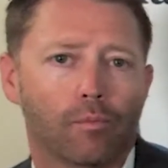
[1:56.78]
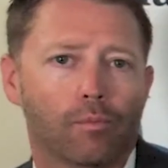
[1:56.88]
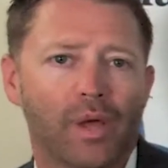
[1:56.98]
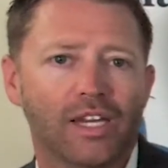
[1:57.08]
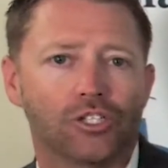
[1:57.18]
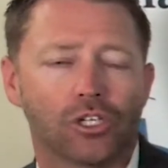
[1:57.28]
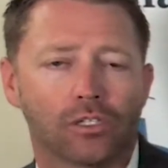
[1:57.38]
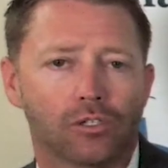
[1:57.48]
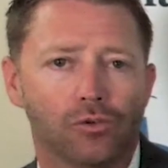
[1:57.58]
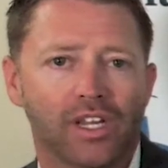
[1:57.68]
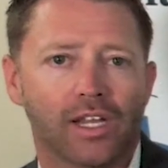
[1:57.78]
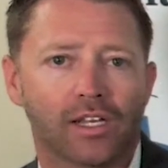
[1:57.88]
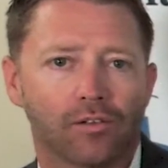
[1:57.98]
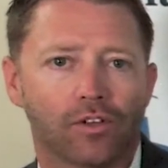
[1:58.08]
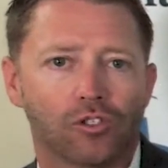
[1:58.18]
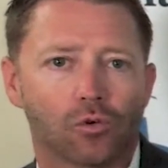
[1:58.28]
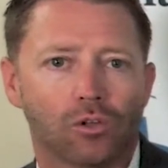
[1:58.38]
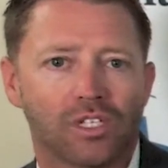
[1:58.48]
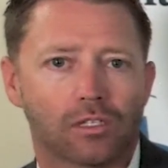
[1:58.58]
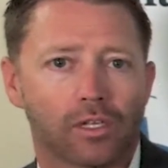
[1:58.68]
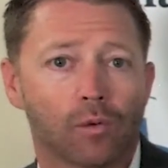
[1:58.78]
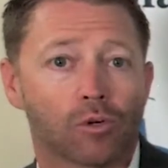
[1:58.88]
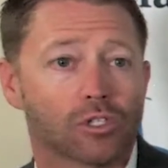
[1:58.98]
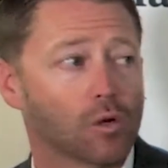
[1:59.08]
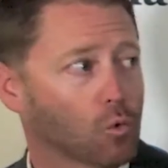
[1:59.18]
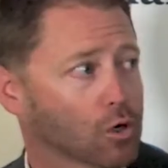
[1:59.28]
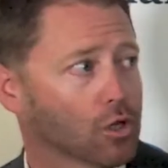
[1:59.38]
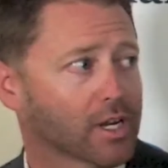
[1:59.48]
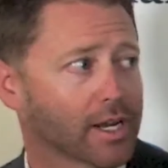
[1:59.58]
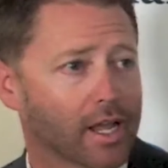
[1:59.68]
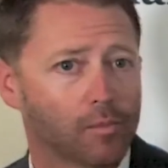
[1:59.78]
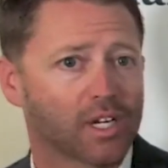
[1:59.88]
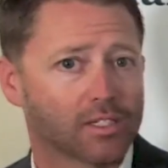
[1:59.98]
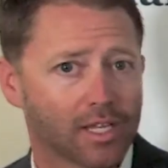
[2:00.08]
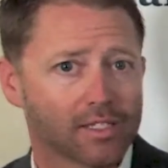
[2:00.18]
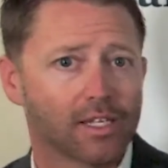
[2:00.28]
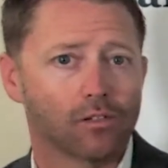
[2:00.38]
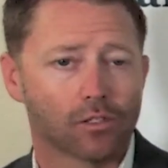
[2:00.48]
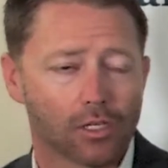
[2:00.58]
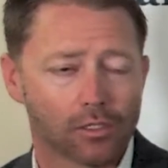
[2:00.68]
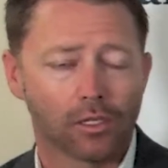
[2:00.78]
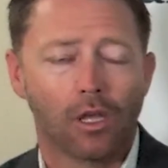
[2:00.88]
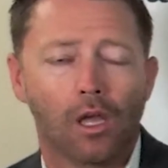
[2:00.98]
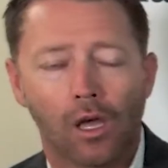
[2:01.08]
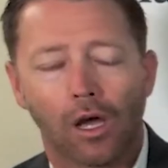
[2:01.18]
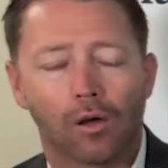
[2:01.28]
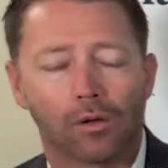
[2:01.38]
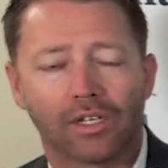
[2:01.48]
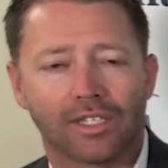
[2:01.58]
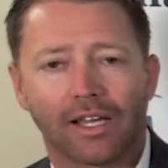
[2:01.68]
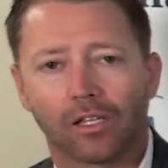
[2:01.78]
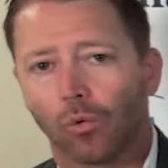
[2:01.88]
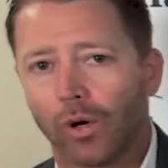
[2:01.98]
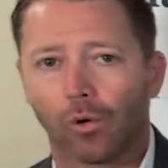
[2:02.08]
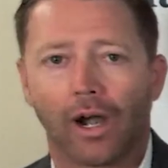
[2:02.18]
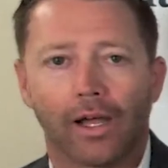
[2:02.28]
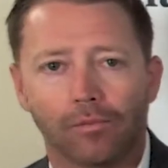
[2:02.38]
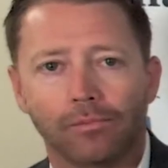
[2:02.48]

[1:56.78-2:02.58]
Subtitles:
patient, unique individual is the numbers that we're looking at, because that tells us exactly where we're at.